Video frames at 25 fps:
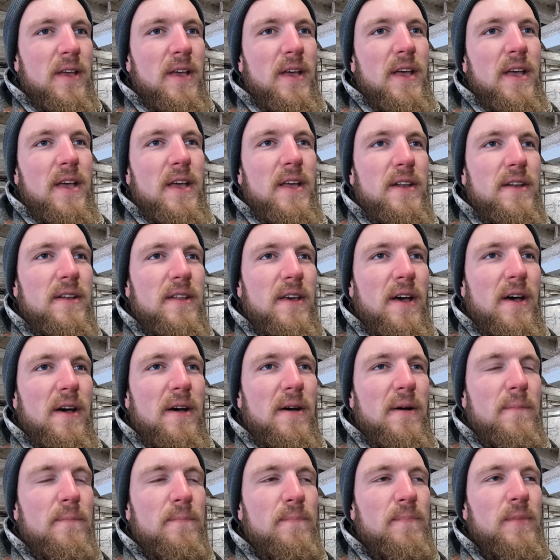And
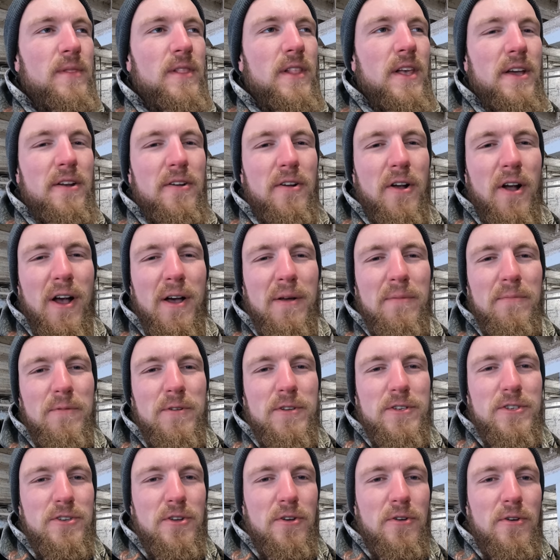uh, later on,
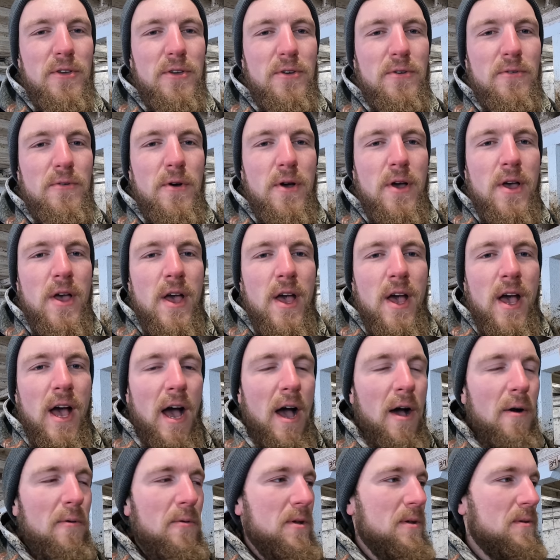we'll show you
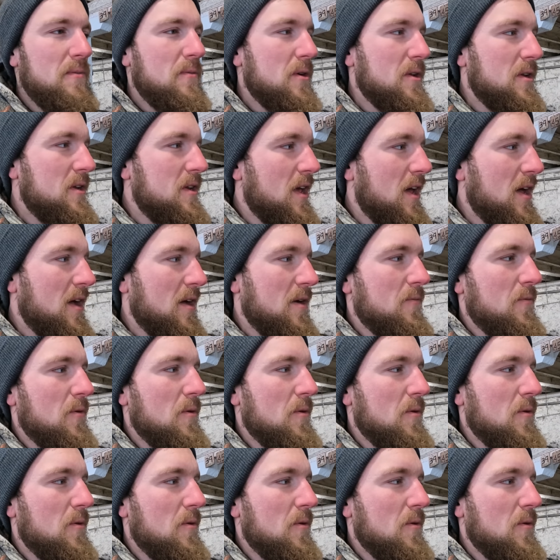how we would uh,